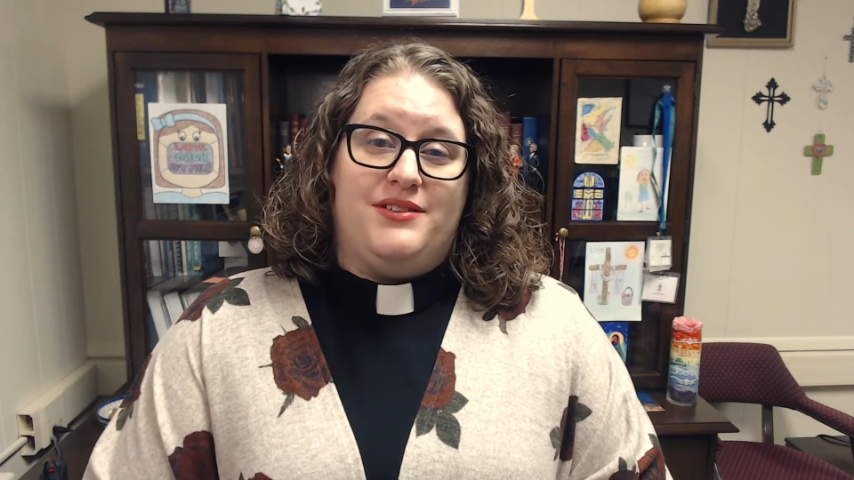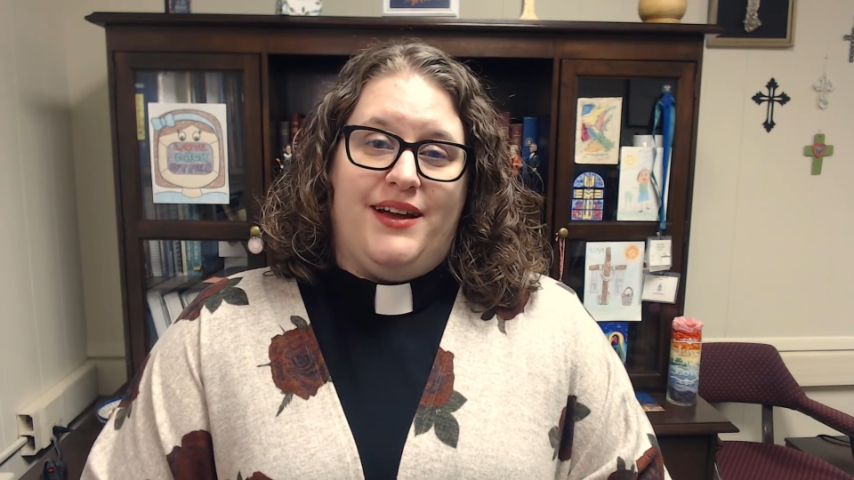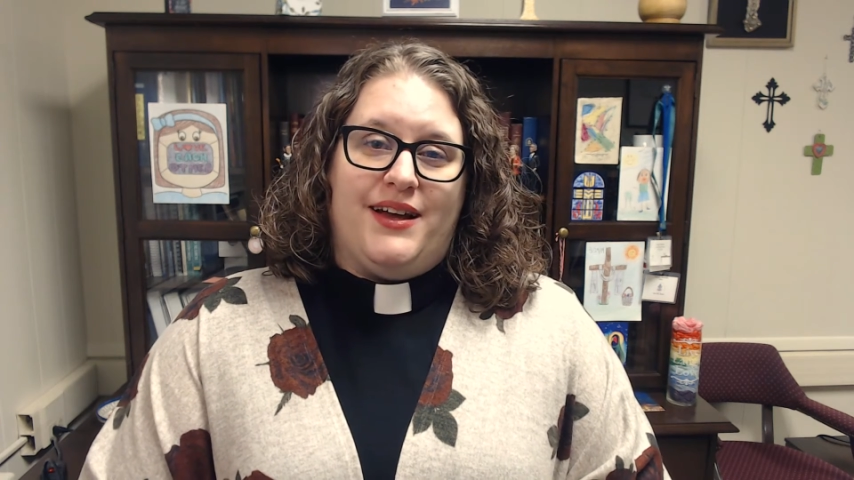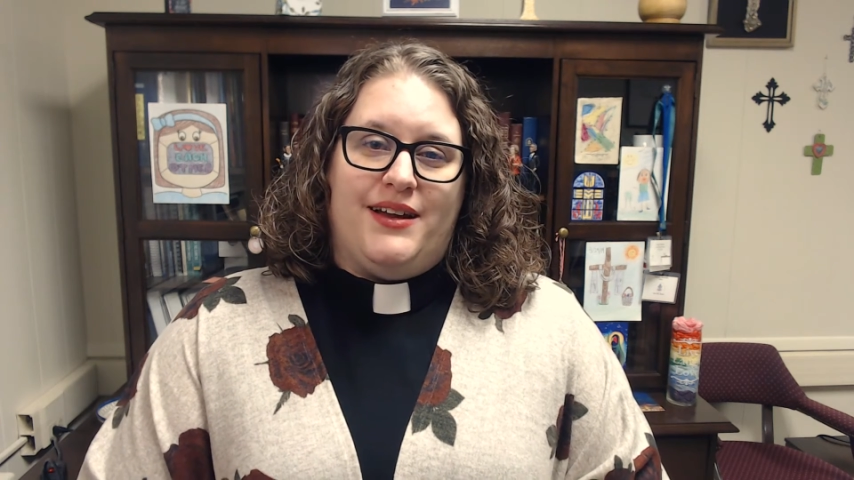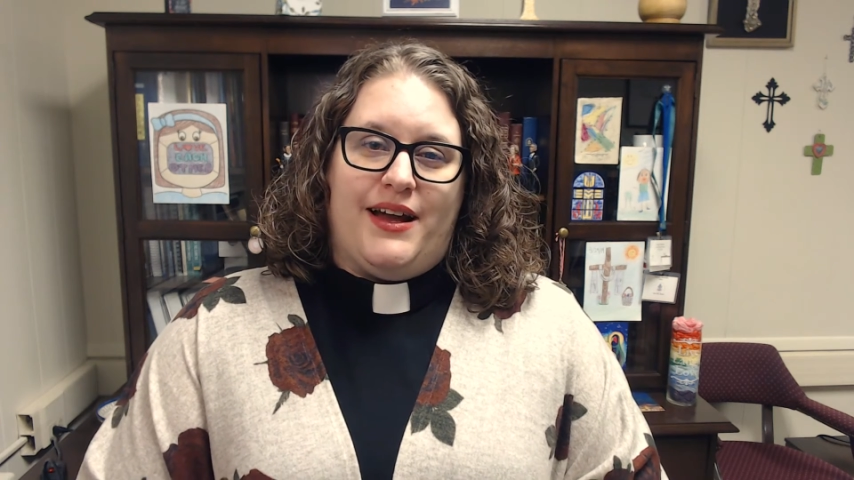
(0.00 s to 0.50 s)

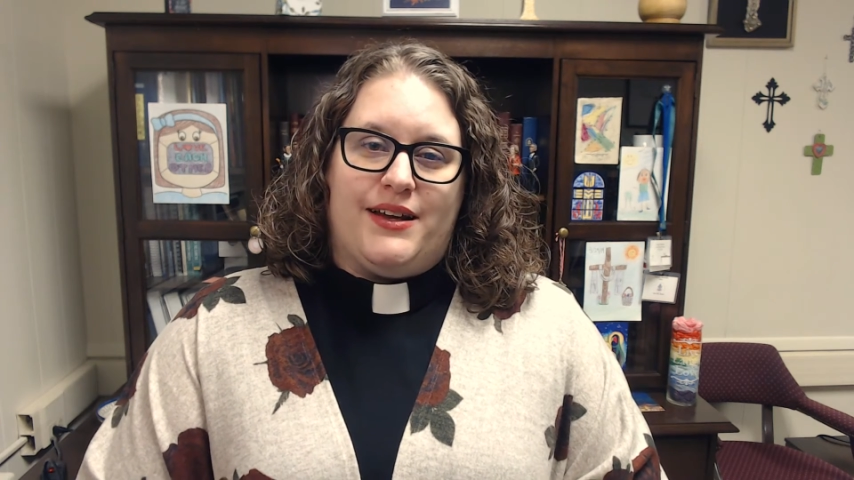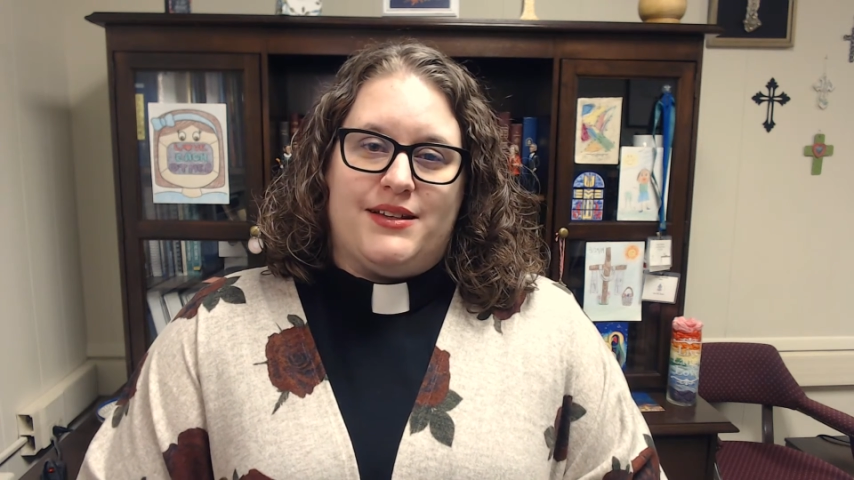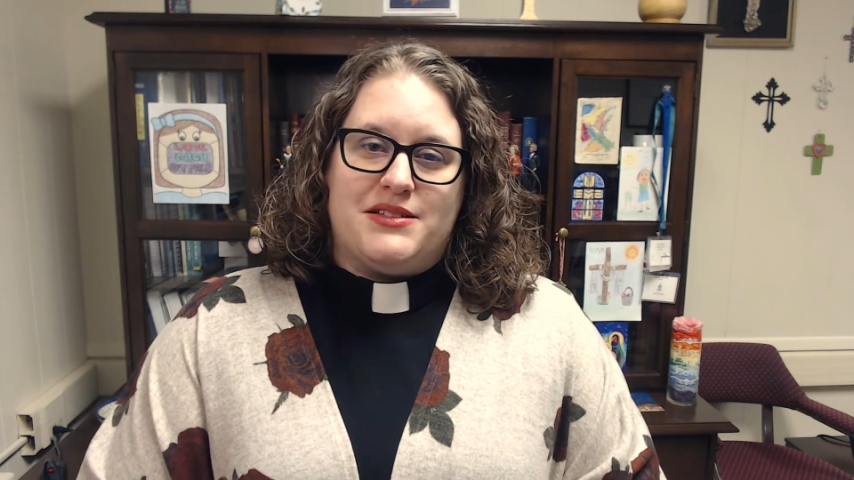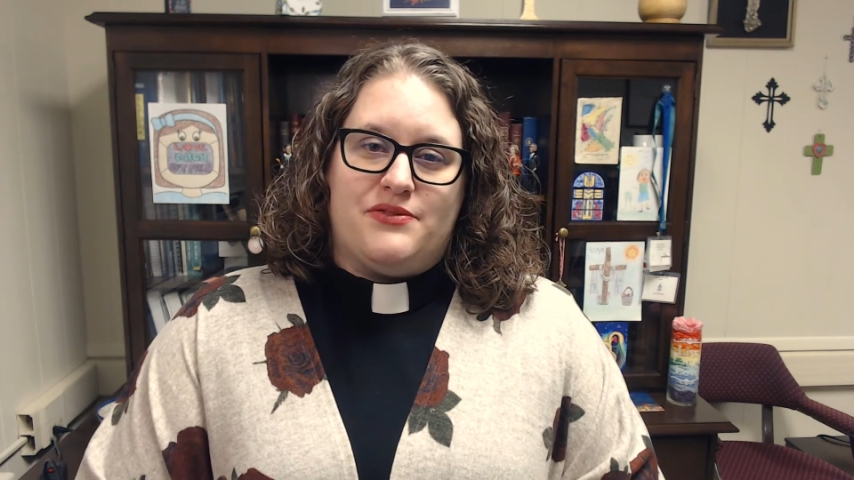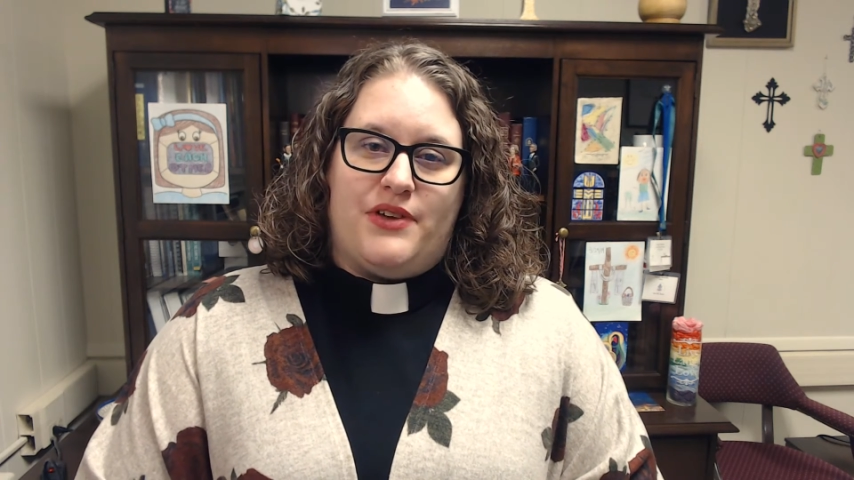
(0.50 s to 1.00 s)
dead at
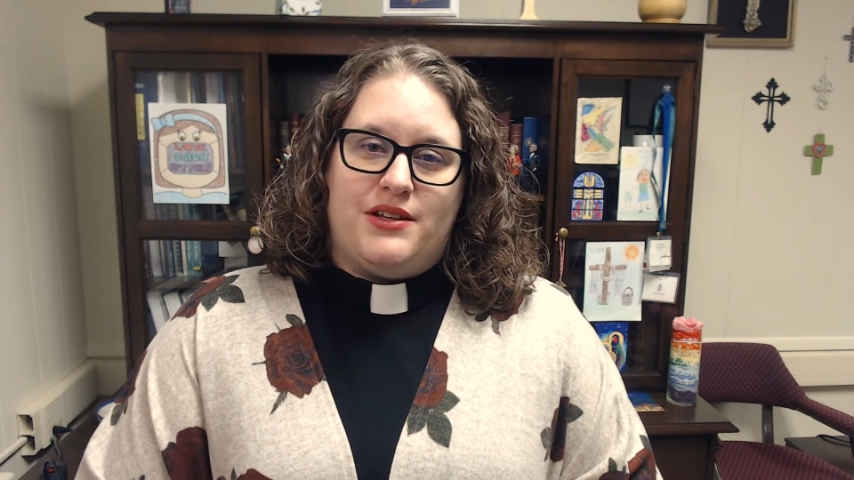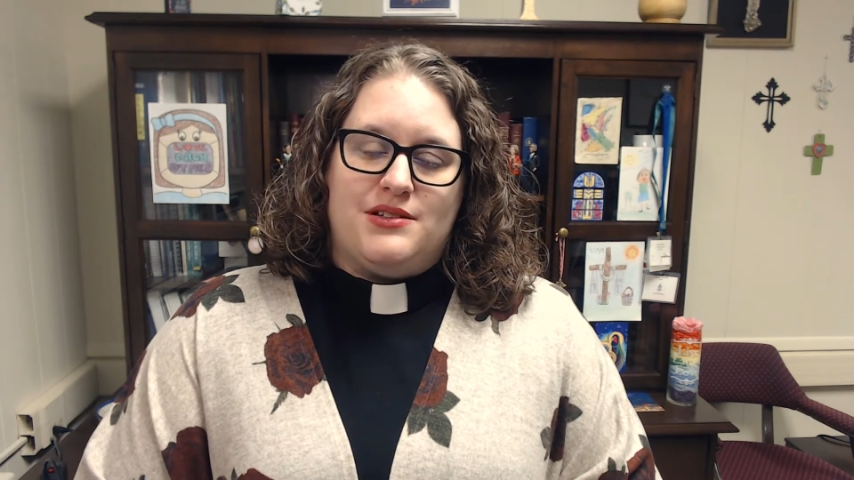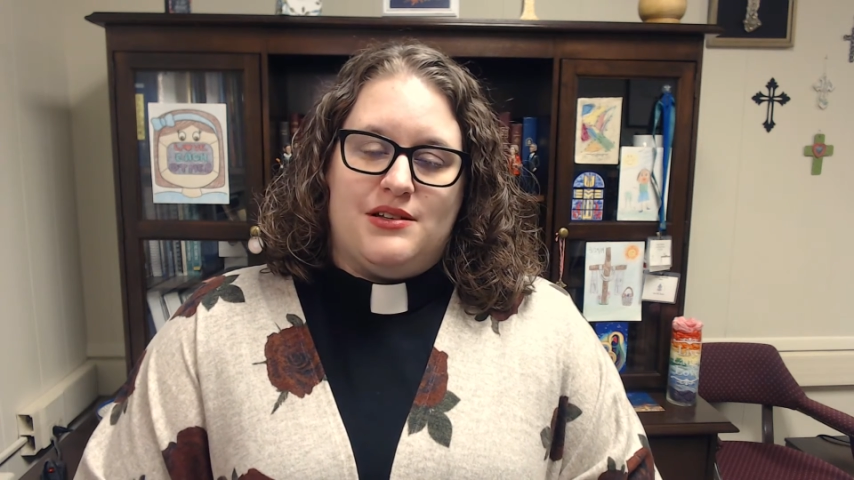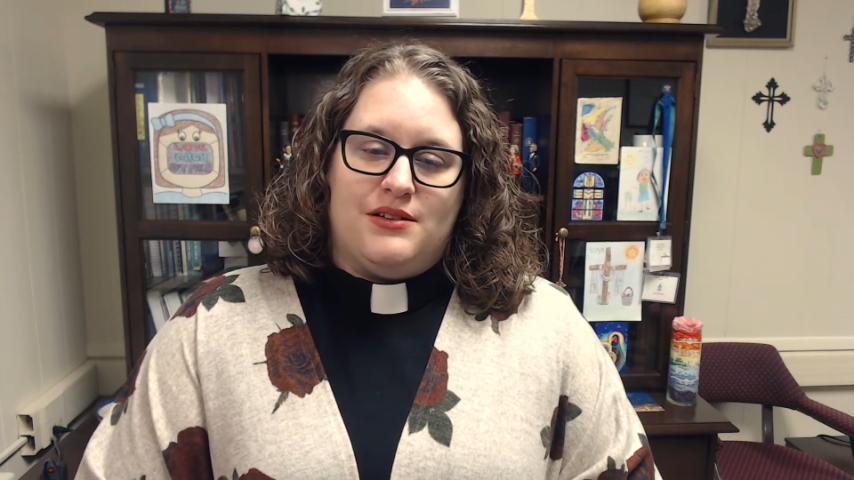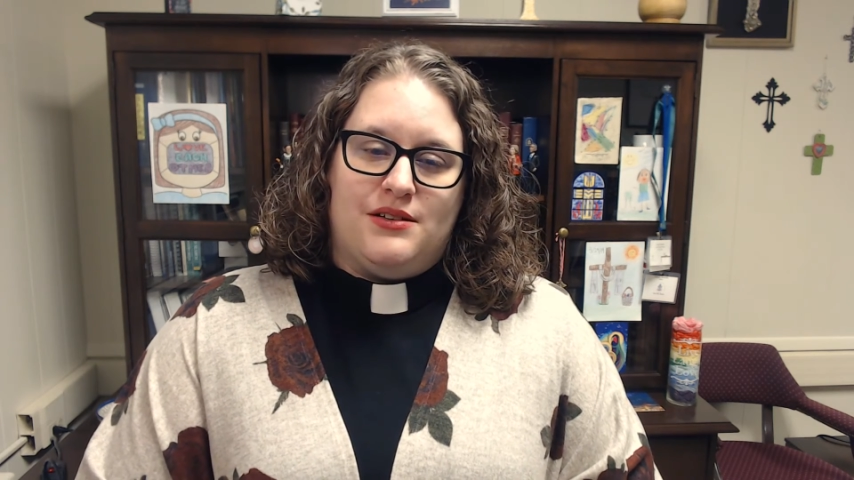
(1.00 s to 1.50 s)
his feet.